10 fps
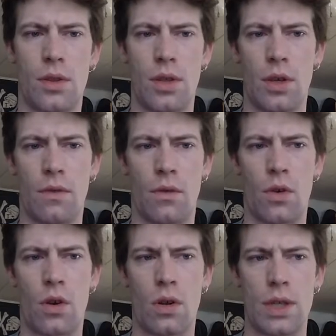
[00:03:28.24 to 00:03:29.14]
the
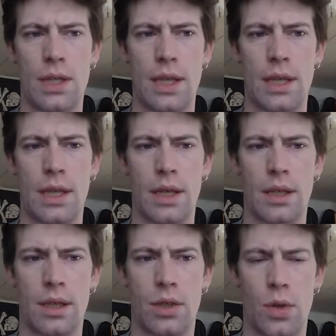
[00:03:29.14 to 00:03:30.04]
overall is that the,
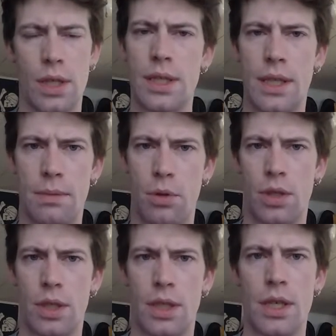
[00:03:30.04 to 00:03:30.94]
the choices this
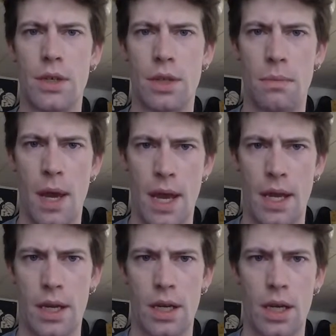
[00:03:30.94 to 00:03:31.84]
person continues to make
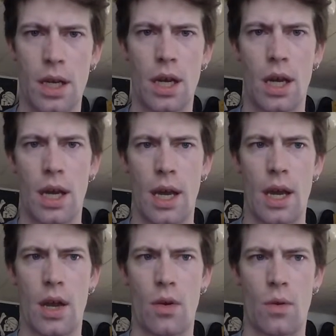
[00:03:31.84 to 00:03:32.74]

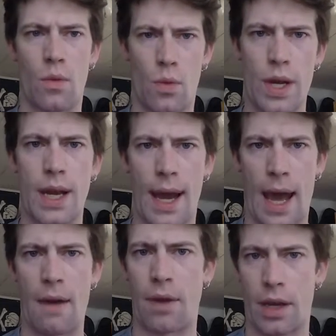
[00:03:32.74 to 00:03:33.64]
wreak
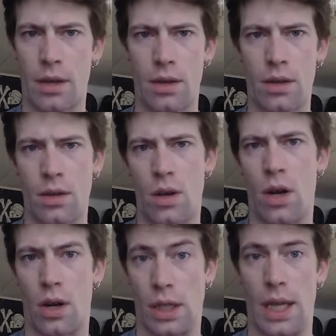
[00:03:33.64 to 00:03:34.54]
havoc
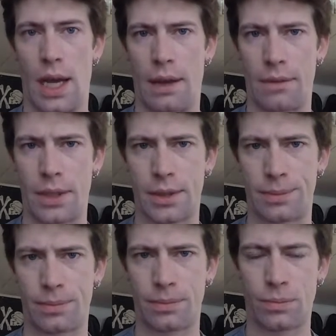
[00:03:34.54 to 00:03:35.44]
on our lives.
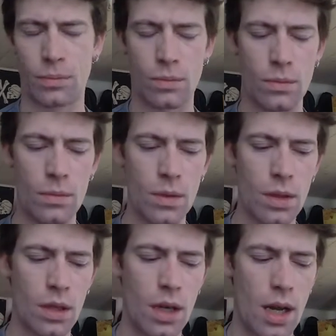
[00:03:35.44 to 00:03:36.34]

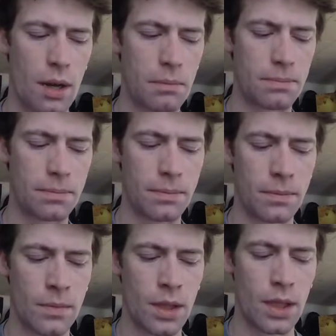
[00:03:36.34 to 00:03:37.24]
Um,
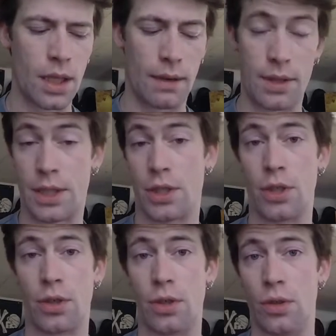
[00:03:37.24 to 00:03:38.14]
I have a
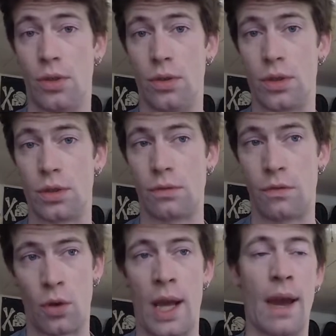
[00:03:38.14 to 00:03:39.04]
sister who's
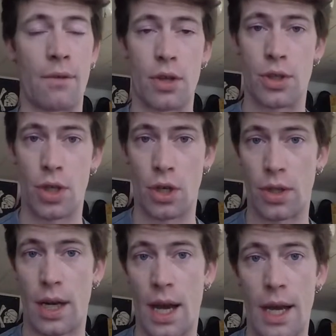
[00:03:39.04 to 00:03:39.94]
four and a half years younger
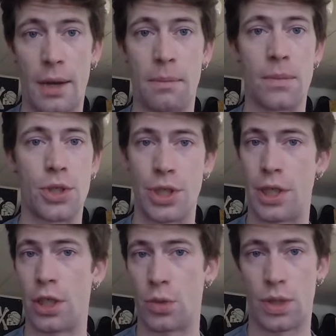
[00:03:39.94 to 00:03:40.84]
than I am. She
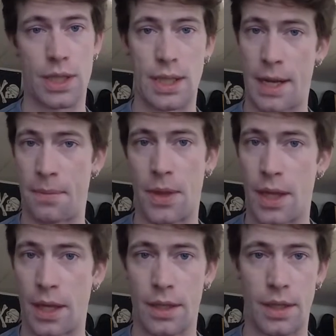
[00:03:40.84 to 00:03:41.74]
deals with the same
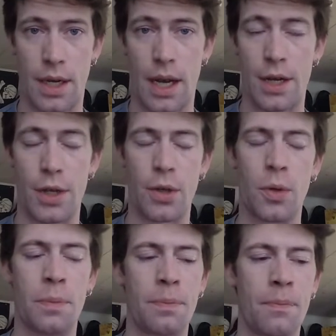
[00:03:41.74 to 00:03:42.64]
things that I do.